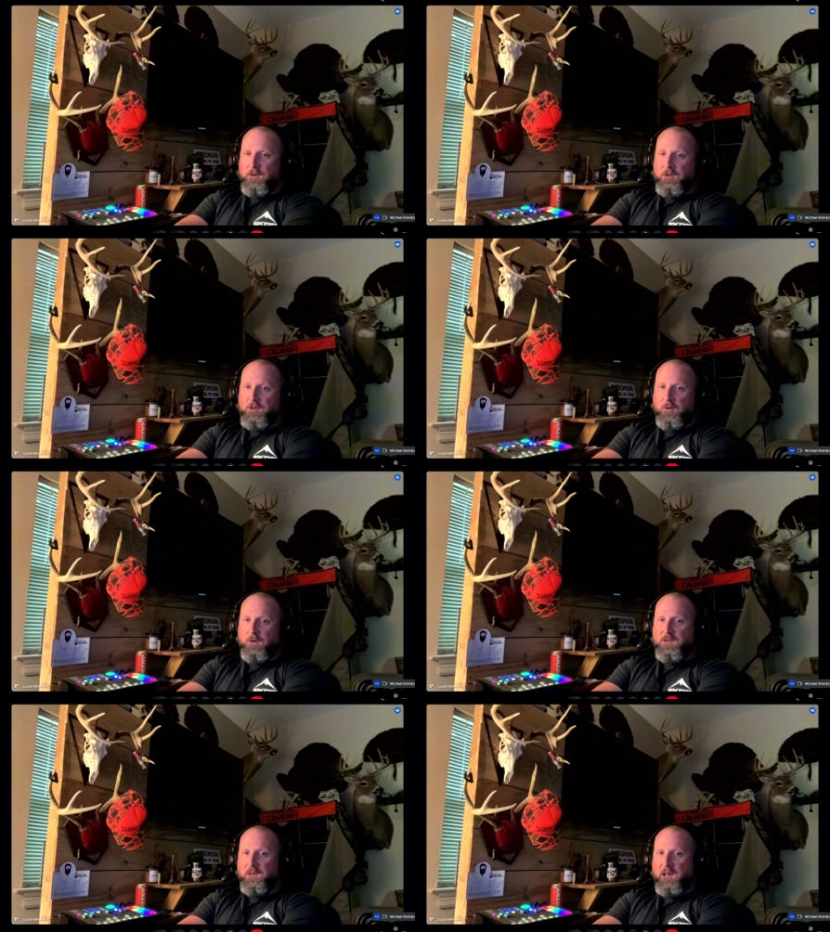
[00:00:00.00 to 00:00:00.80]

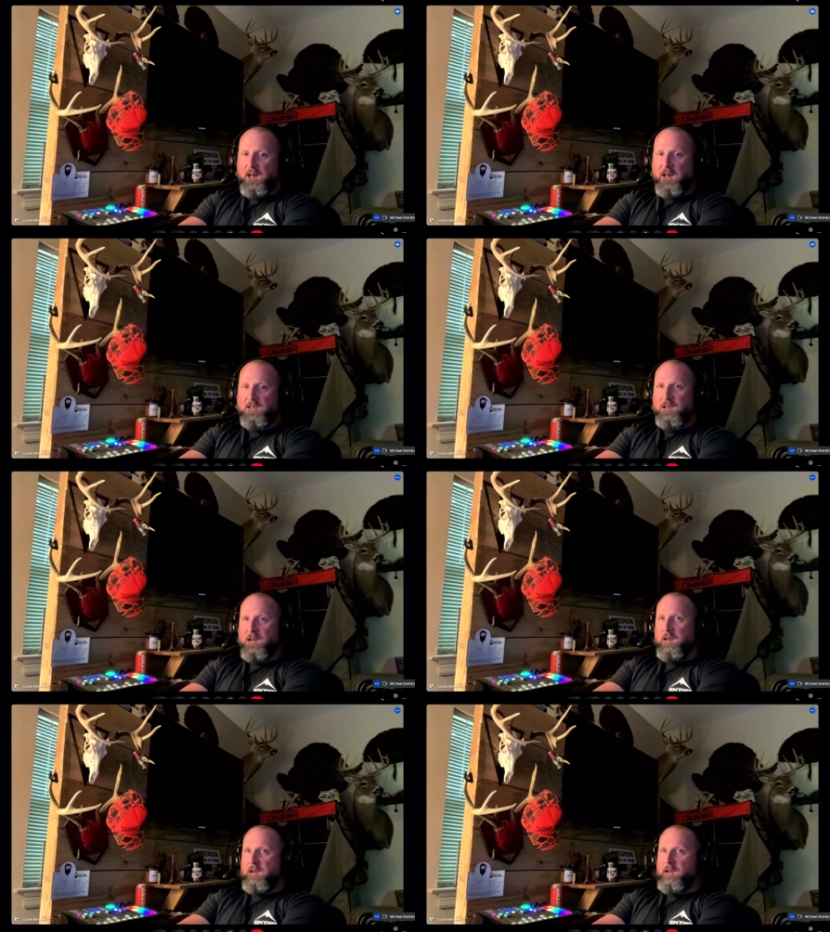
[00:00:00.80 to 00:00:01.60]
stories of guys
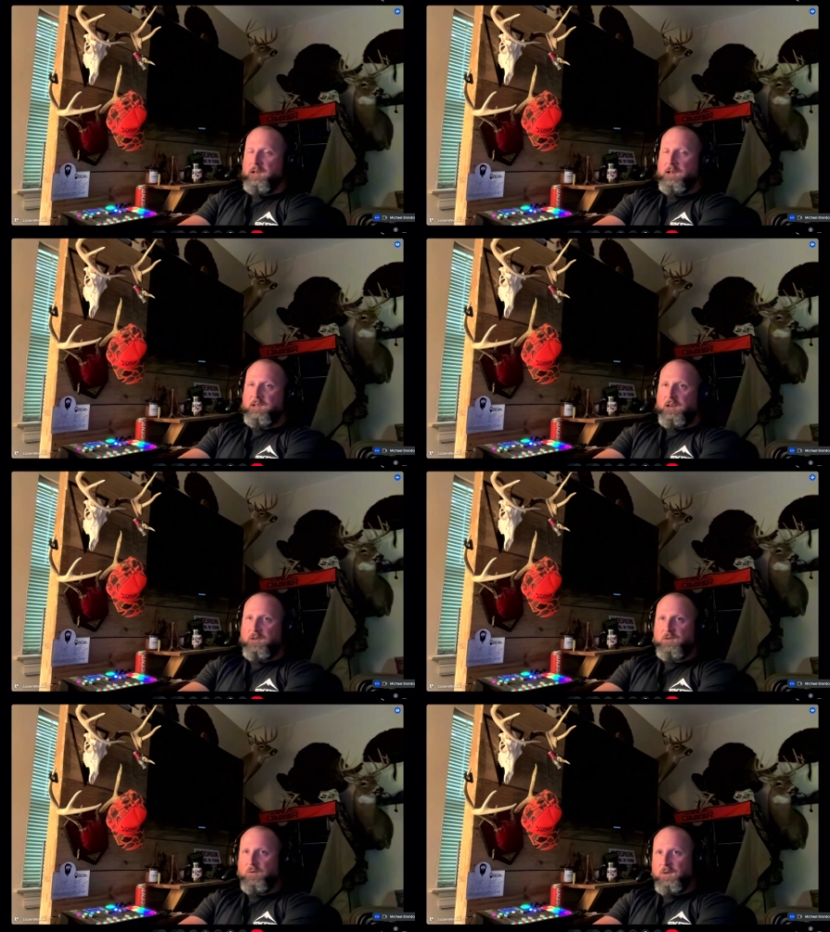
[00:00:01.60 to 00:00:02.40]
can tell
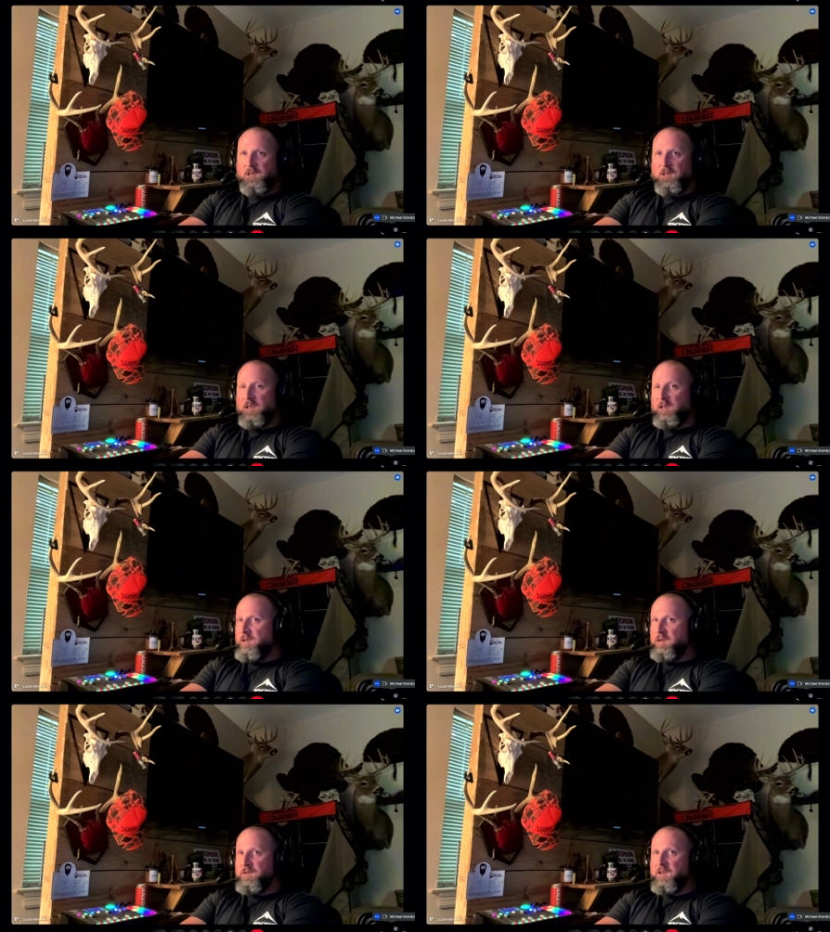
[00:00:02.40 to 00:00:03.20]
stories at the end of
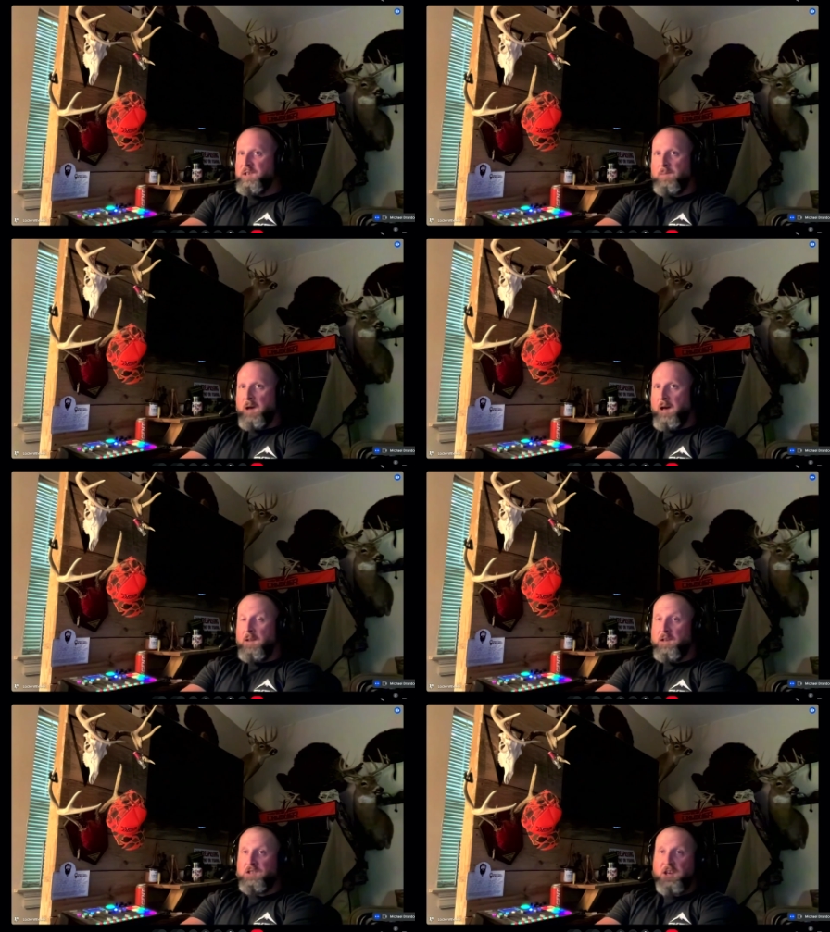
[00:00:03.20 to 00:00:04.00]
deer season about how
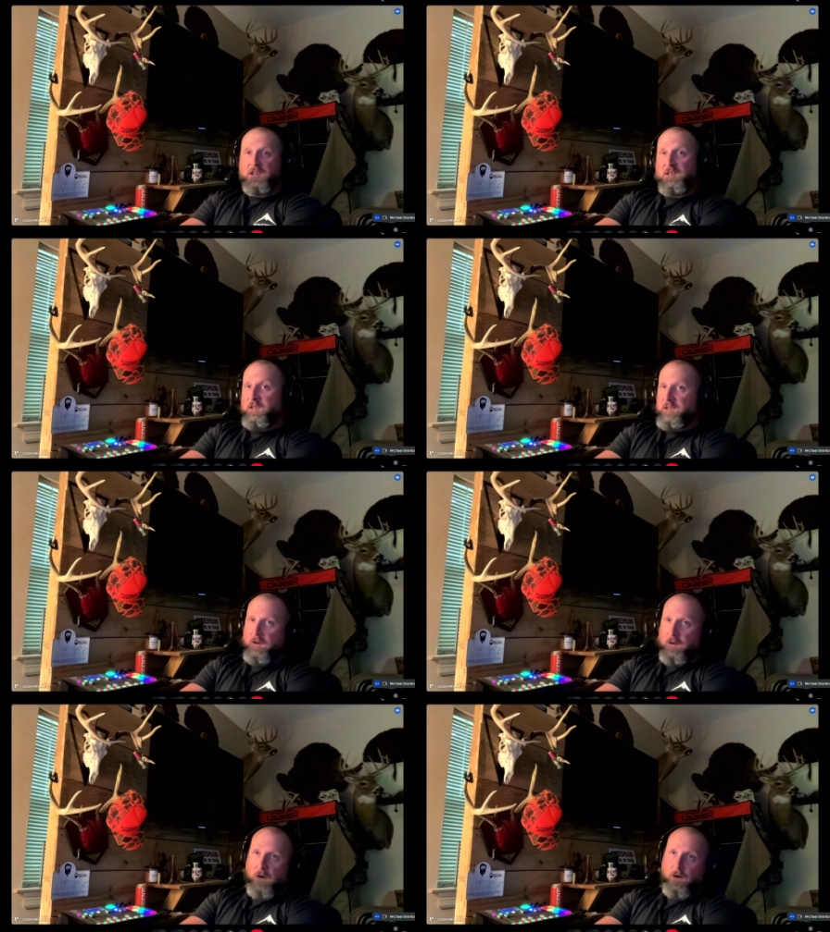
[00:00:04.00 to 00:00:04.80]
they chased this
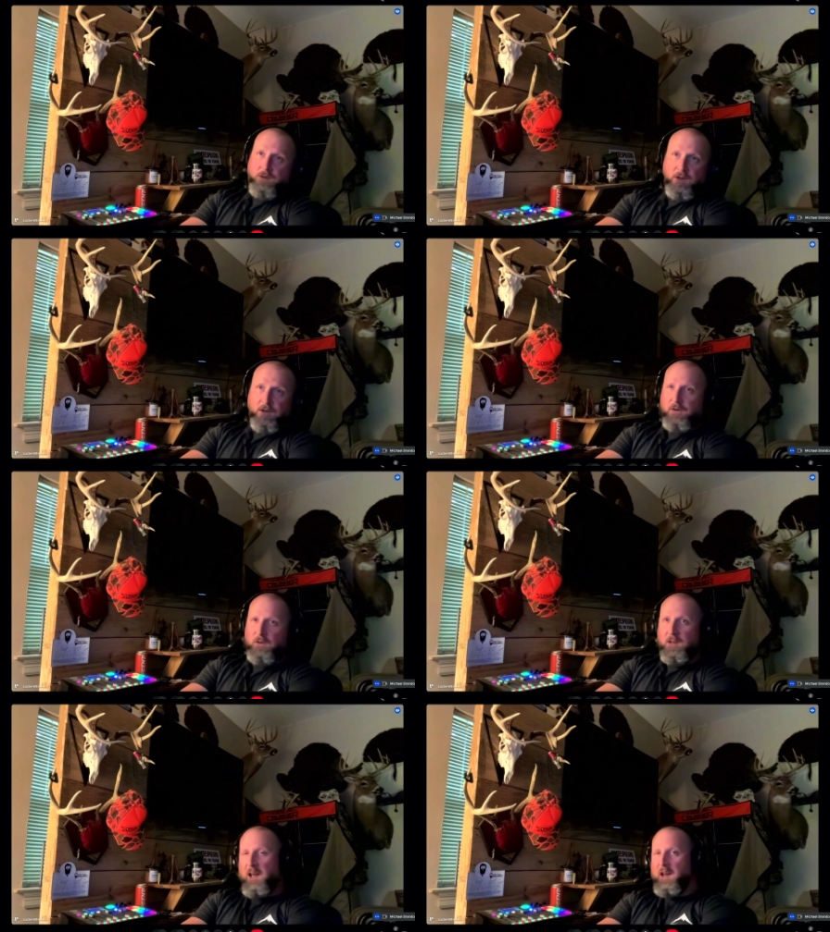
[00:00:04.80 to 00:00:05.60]
deer all year
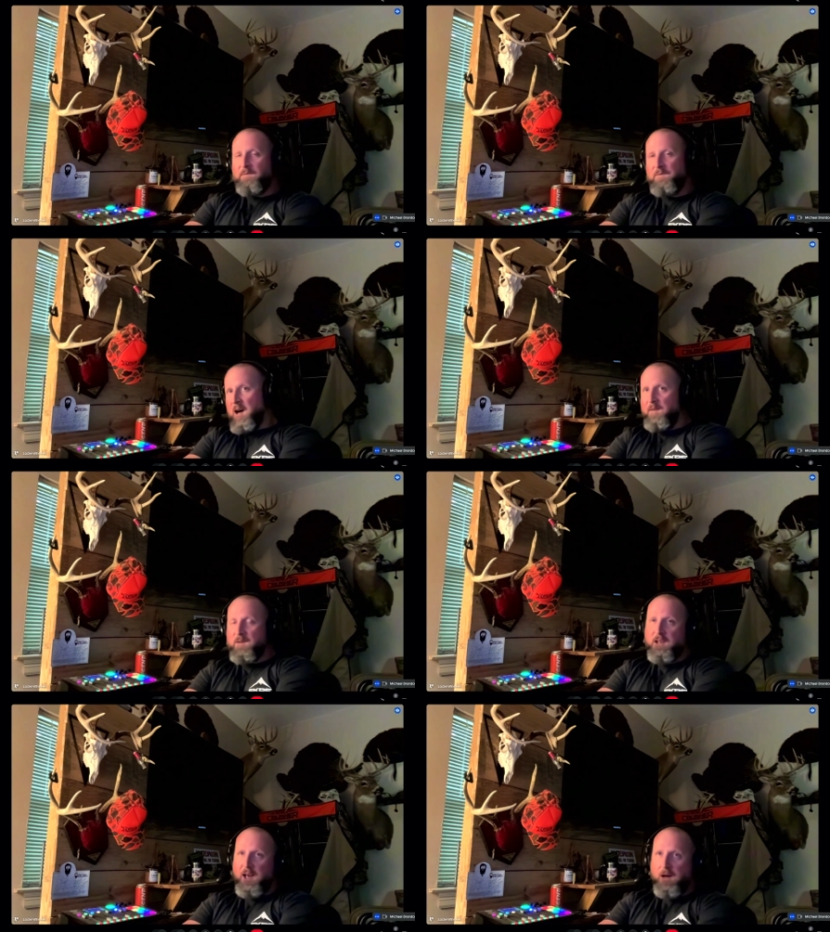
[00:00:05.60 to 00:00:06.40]
and they had 5
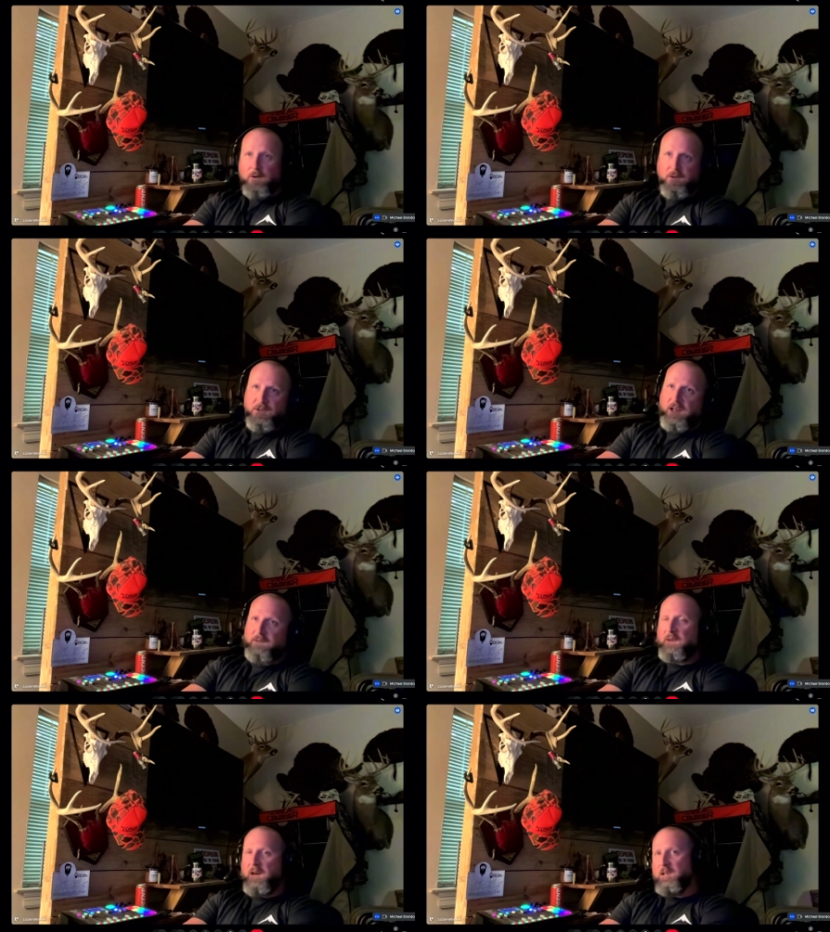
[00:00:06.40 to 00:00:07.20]
encounters and they
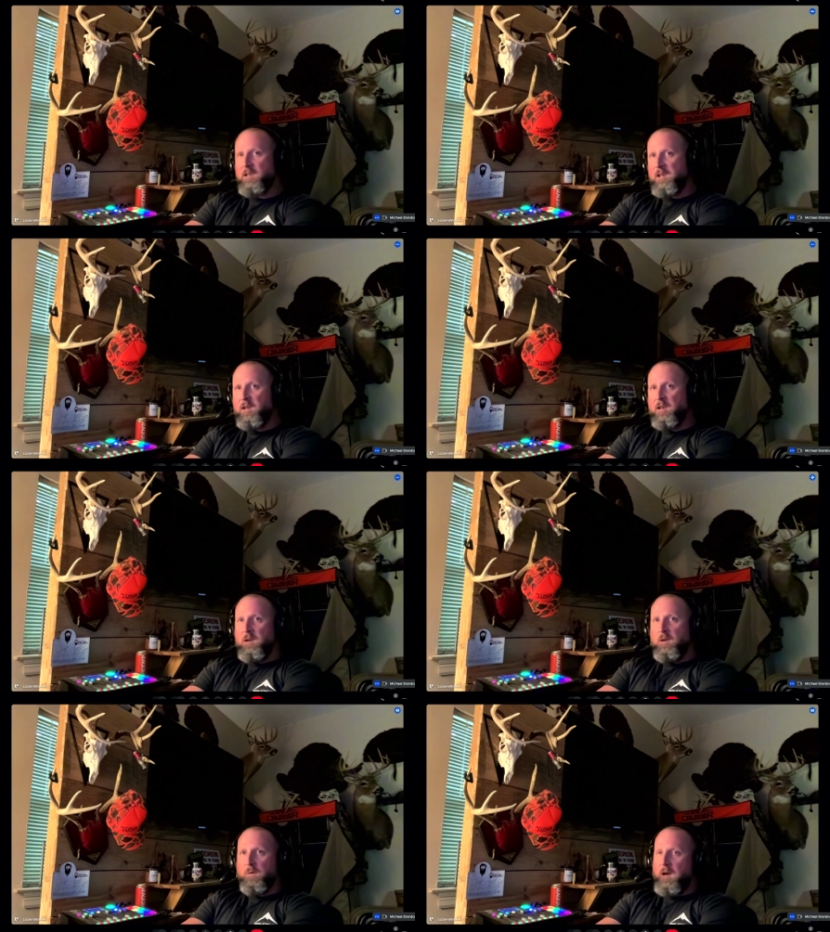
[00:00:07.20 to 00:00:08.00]
finally
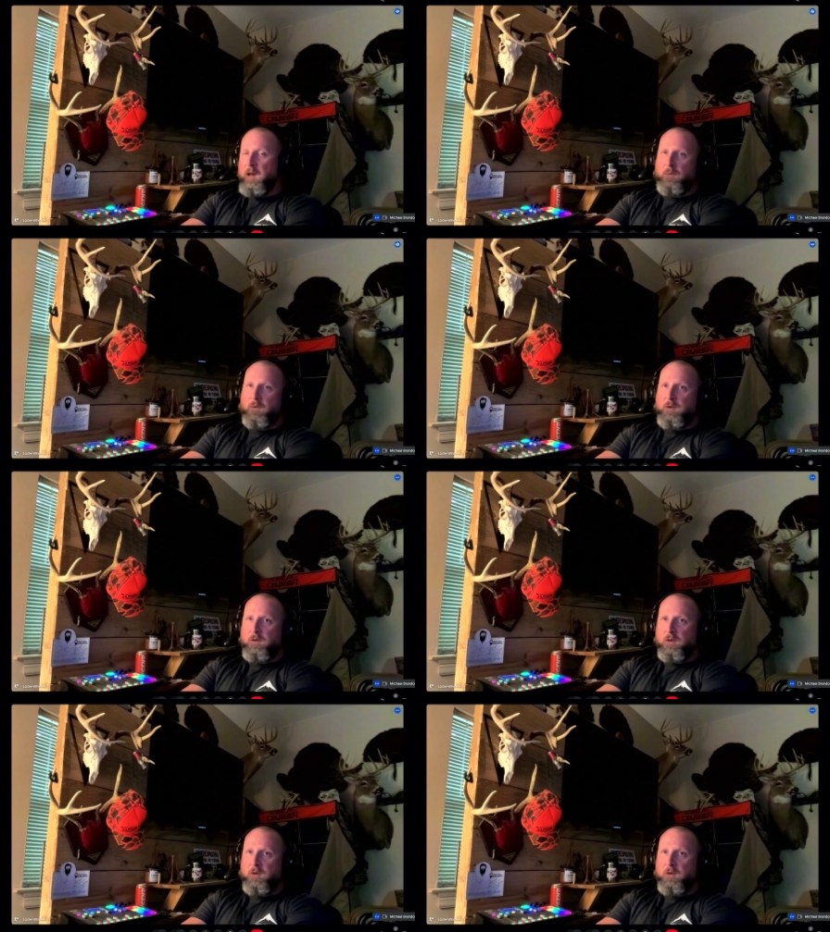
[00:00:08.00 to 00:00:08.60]
were able to